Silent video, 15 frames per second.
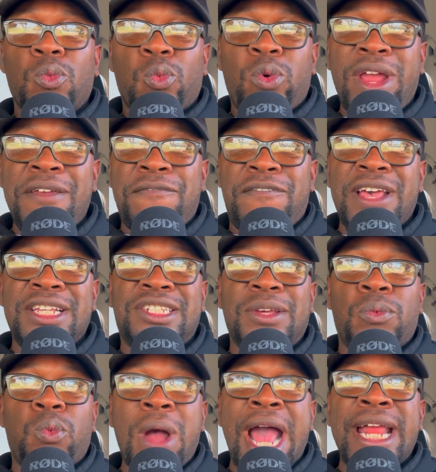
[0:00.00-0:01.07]

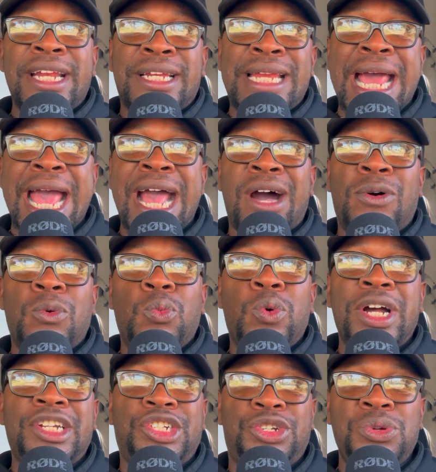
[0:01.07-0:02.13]
Revisit, write down
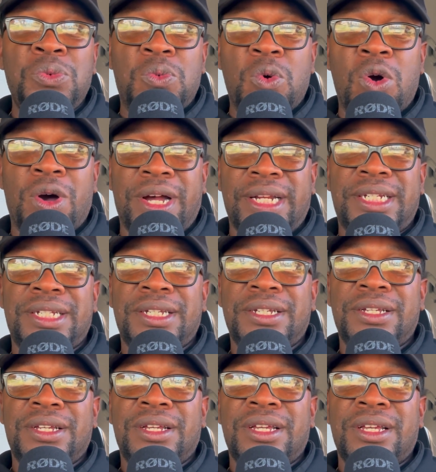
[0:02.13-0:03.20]
what you want.
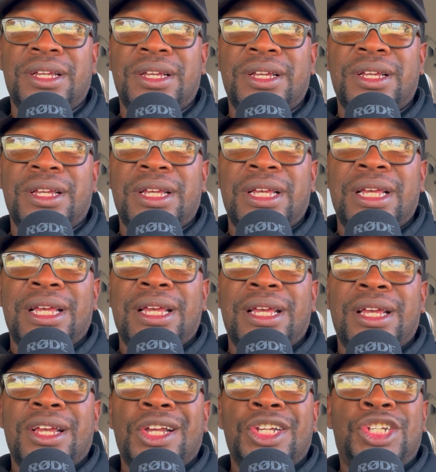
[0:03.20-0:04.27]

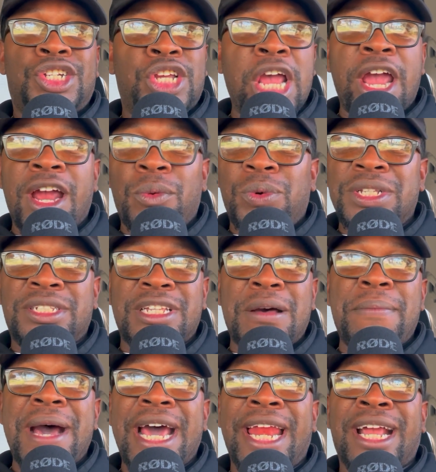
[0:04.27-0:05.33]
Share it with
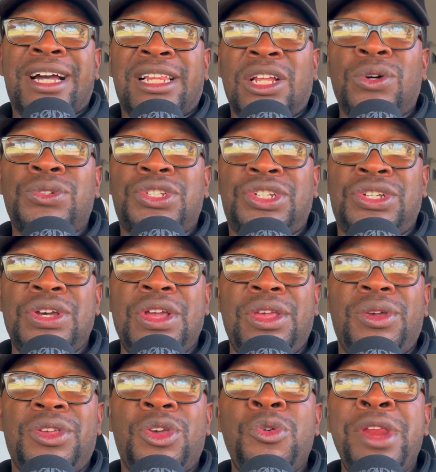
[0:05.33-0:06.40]
somebody close to
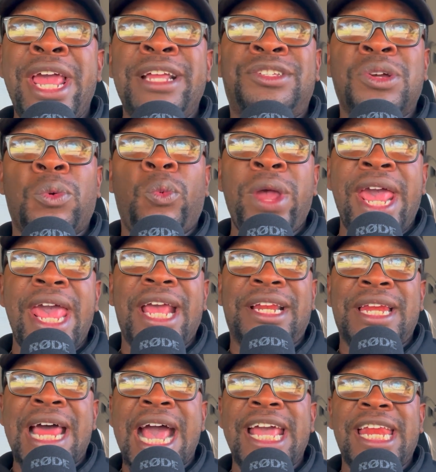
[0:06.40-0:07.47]
you. You need to
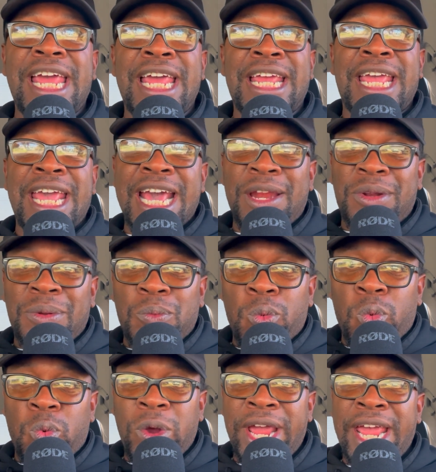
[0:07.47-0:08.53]
reignite and get
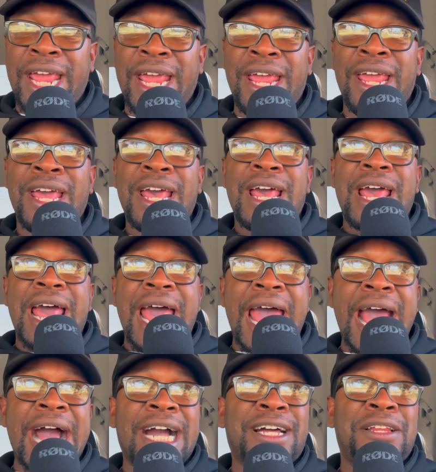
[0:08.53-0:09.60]

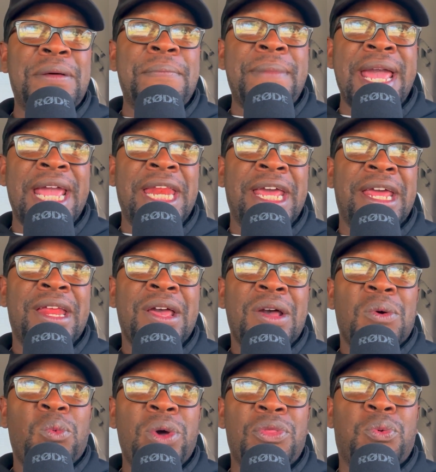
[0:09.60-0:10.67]
reacclimated
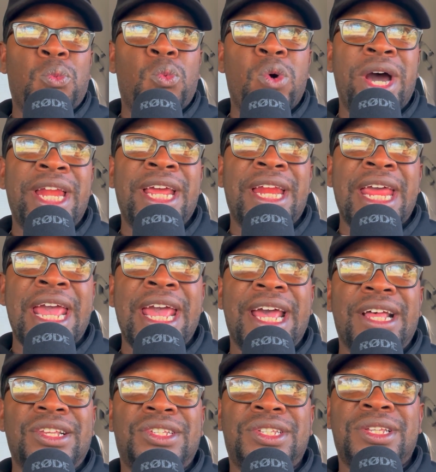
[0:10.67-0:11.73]
with what it
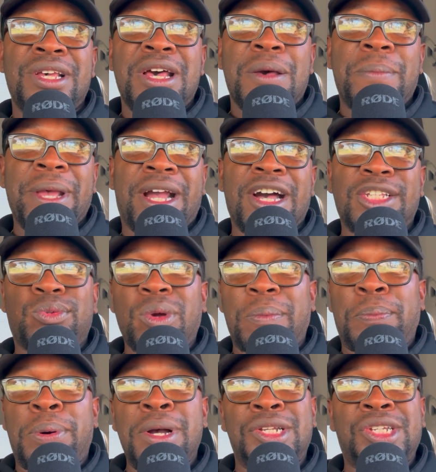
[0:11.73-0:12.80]
is, because we're
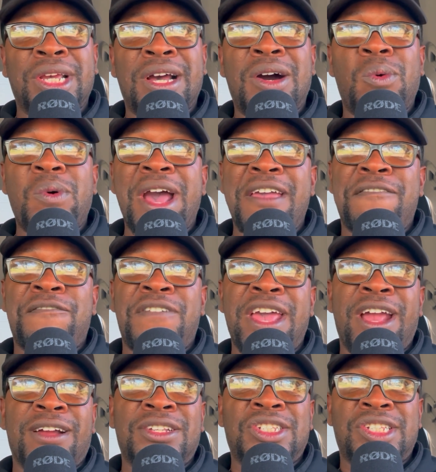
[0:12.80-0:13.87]
pushing away
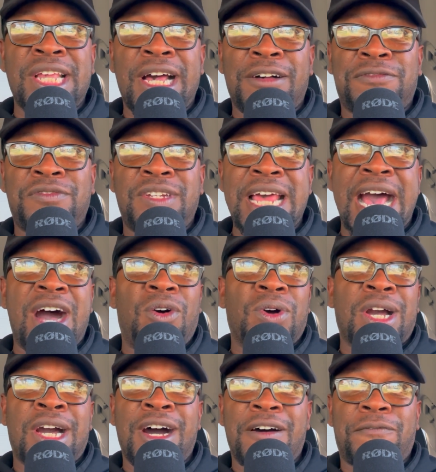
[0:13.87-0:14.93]
fear, self doubt,
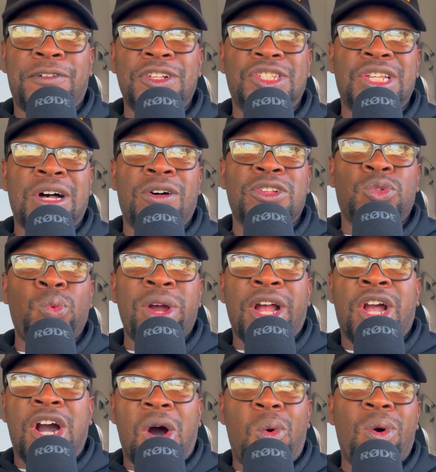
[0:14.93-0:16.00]
comfort zones. We're
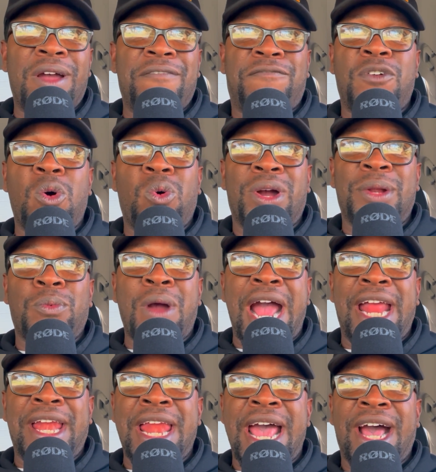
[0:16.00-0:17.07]
going for it
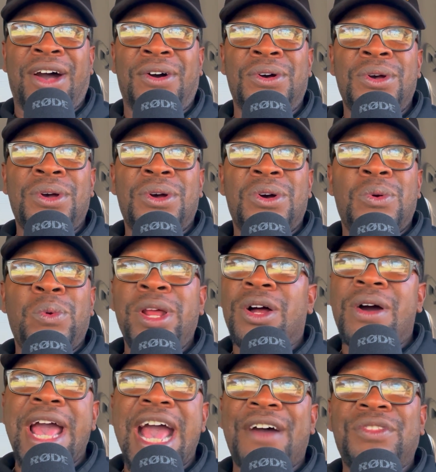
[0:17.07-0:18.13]
right now. We
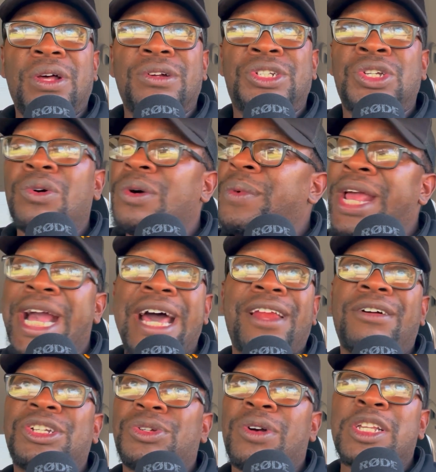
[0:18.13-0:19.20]
don't have no choice. We ain't got
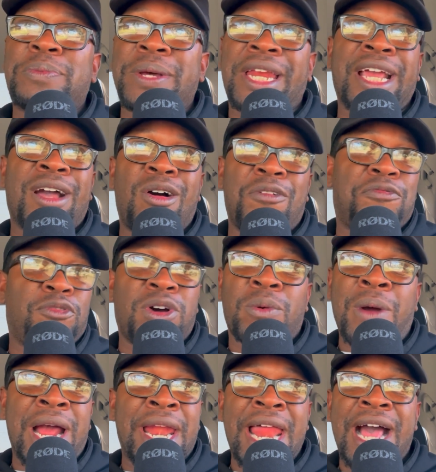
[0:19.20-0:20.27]
no choice but to go for it
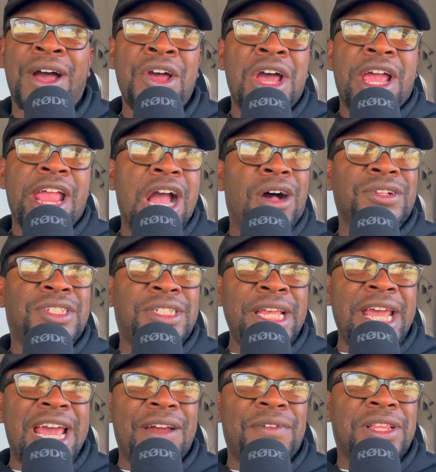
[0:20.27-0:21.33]
right now. Y'all
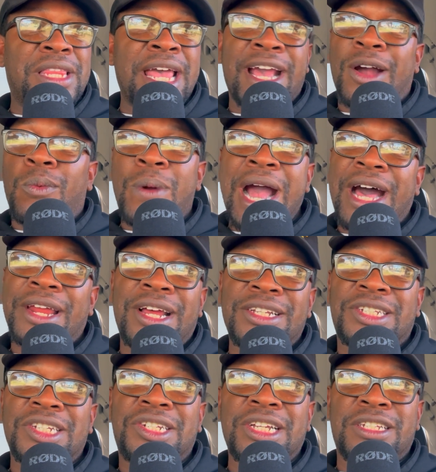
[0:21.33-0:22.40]
see everything around
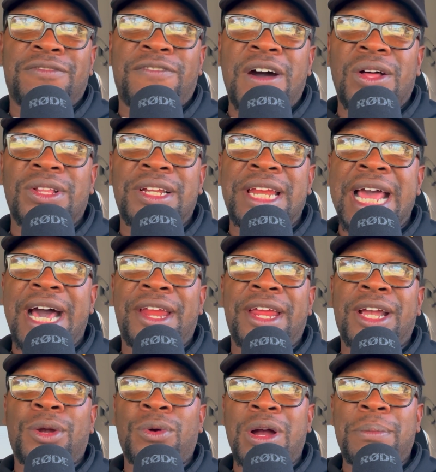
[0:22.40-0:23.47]
us is just falling down
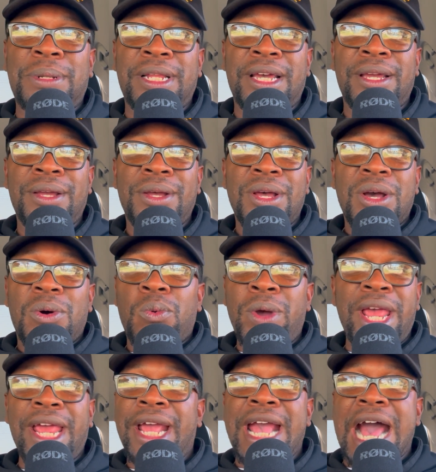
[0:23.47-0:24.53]
and crumbling.
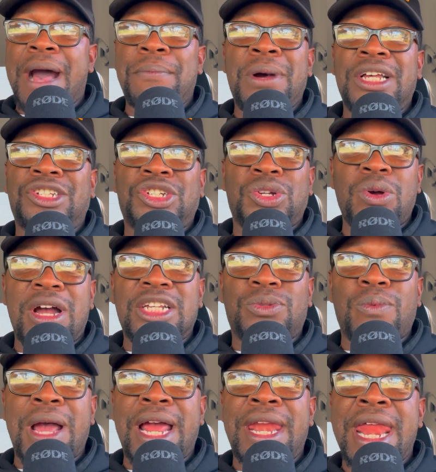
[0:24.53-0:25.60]
We ain't got much
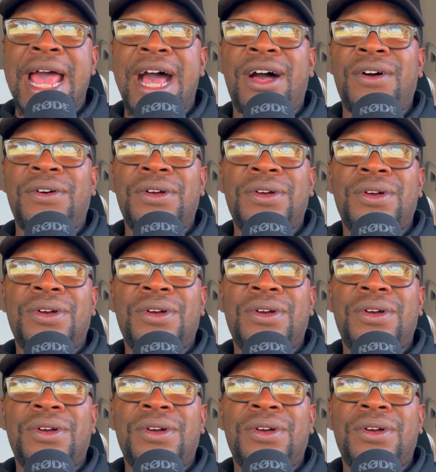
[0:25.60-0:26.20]
choice right now.